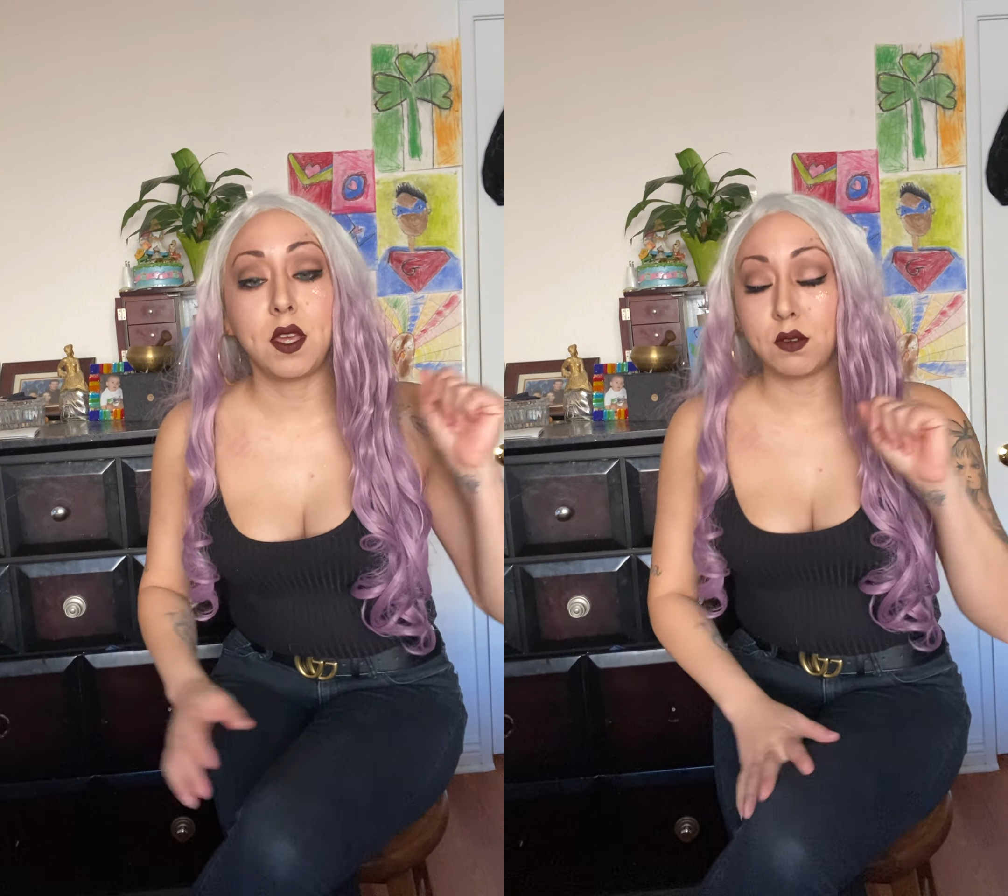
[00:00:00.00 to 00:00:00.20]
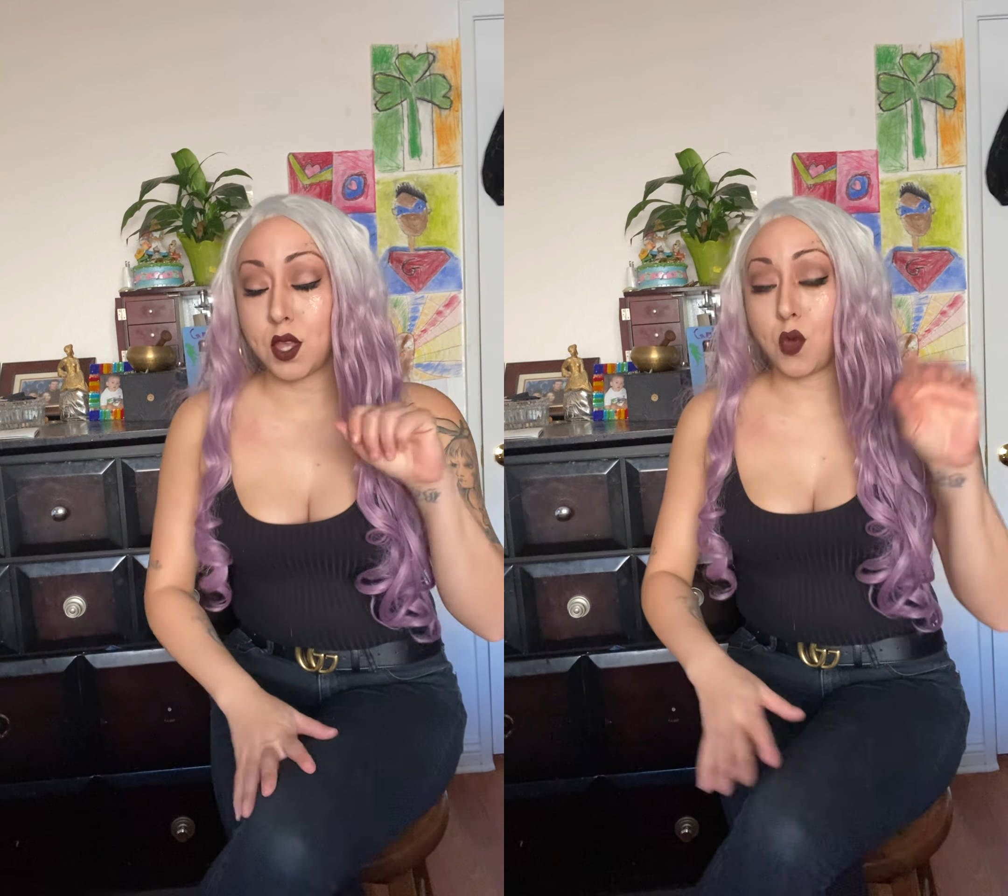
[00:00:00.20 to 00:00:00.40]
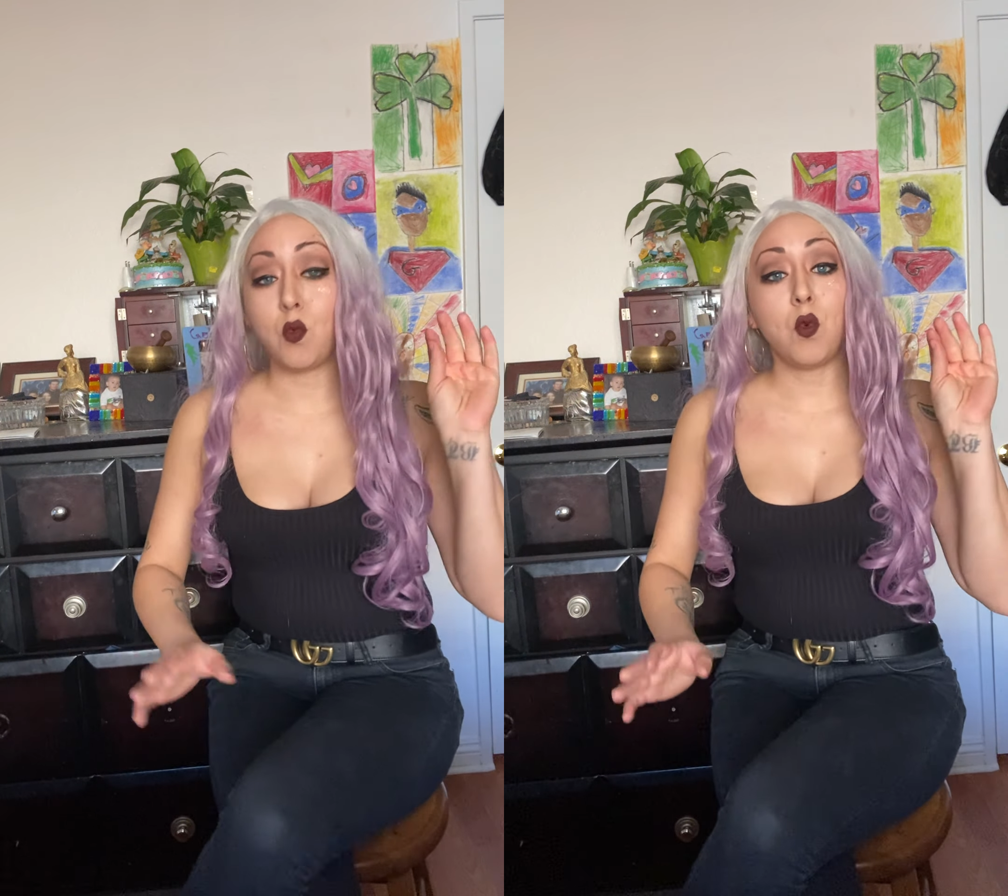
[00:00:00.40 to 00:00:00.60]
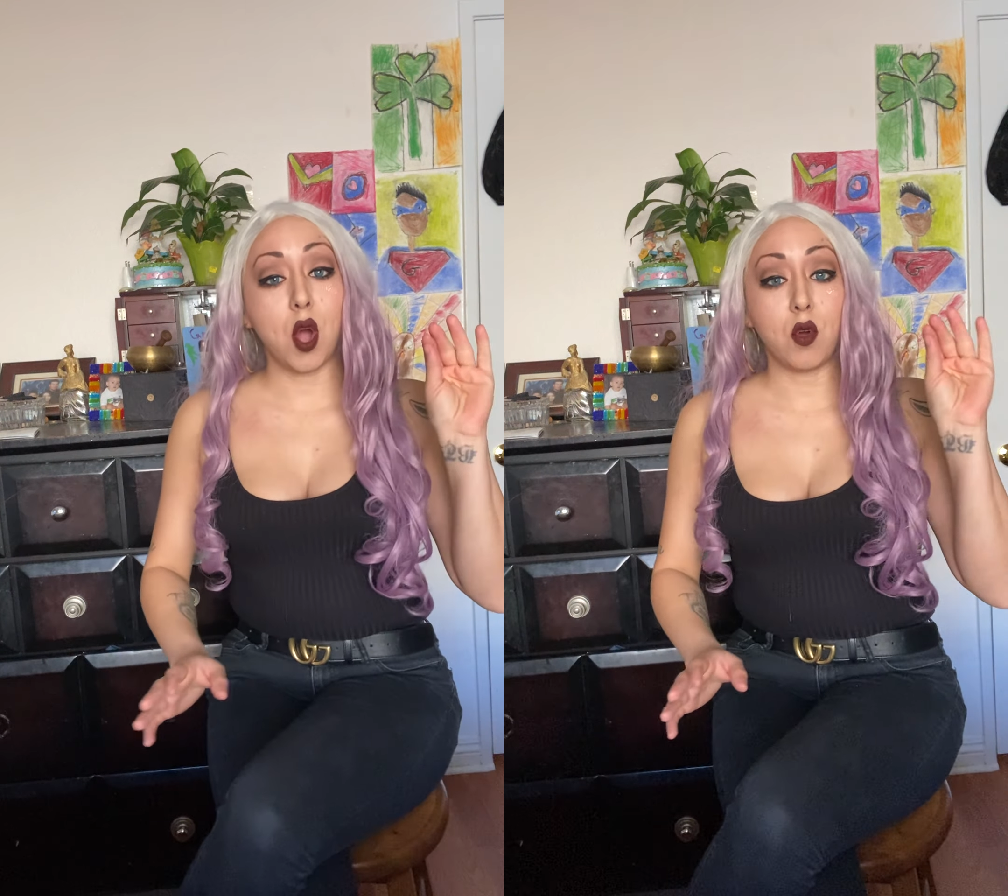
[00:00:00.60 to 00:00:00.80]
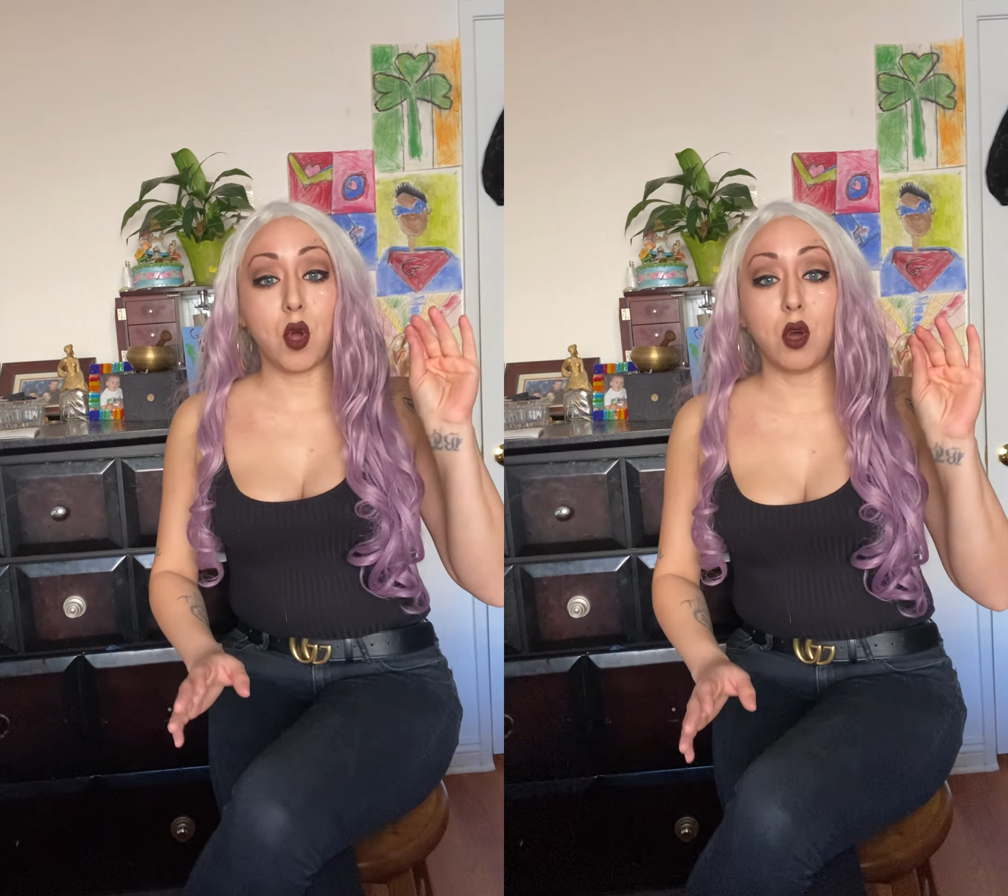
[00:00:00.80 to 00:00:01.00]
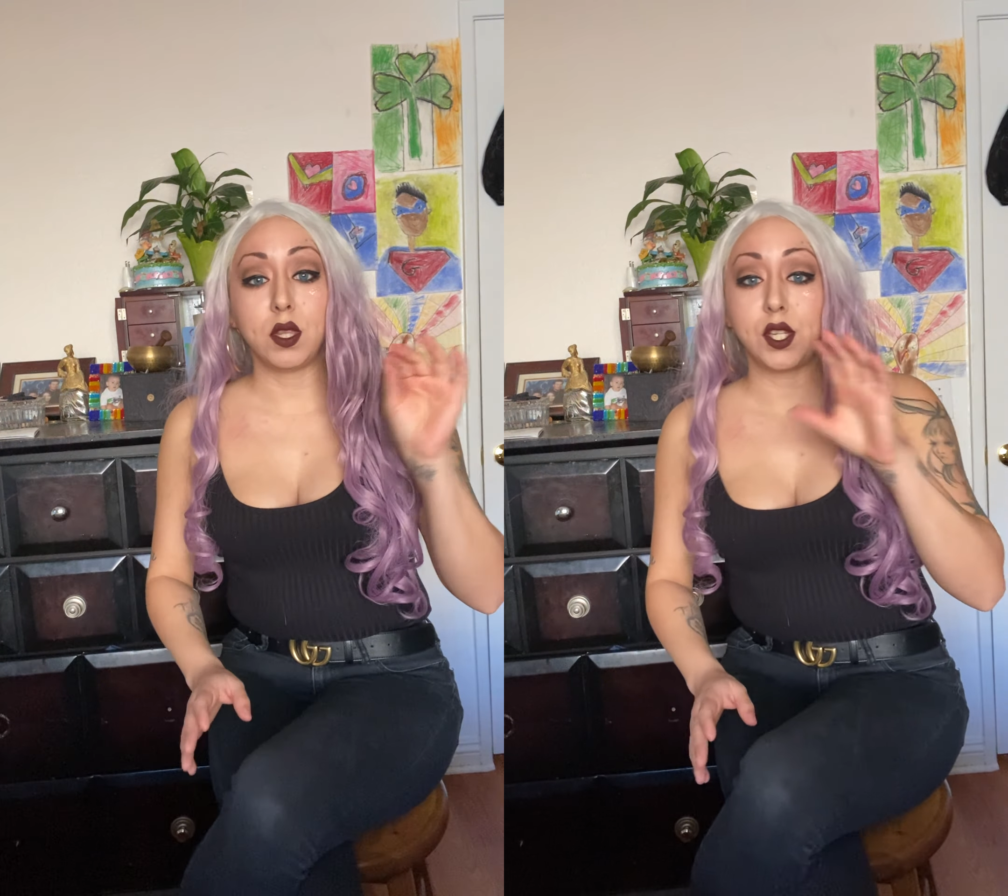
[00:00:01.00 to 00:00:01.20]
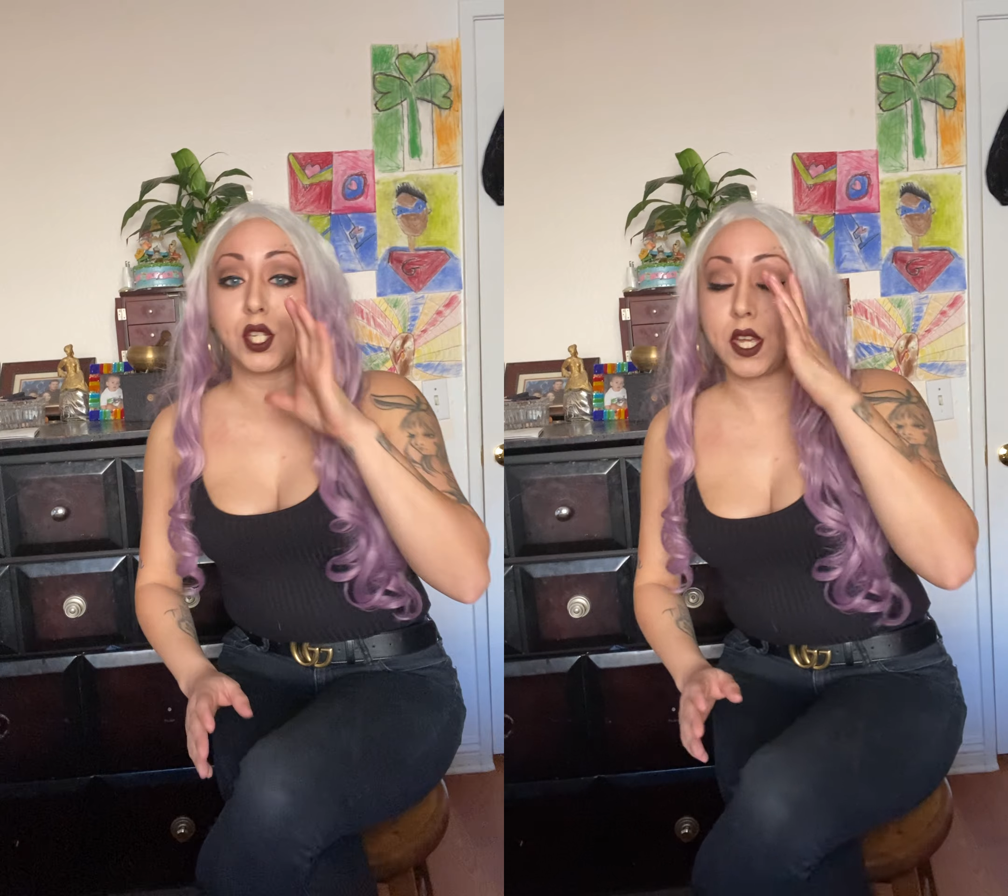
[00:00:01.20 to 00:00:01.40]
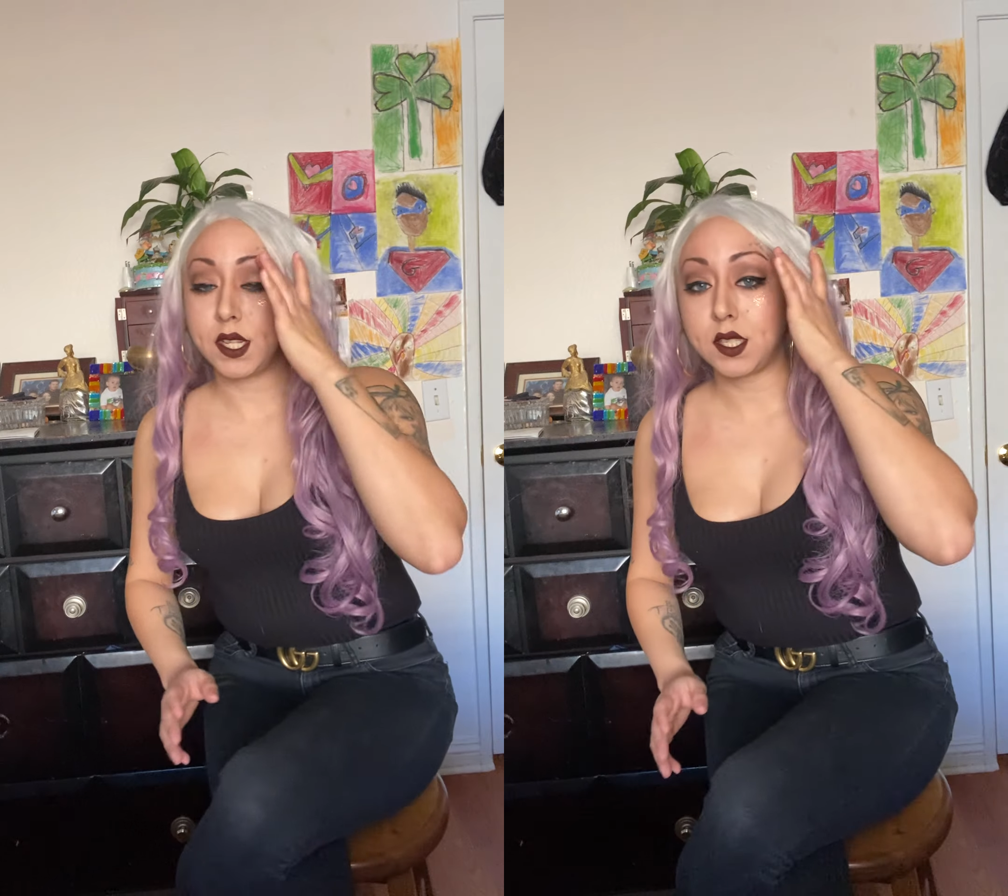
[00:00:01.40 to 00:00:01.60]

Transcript: I was like, whoa, holy shit.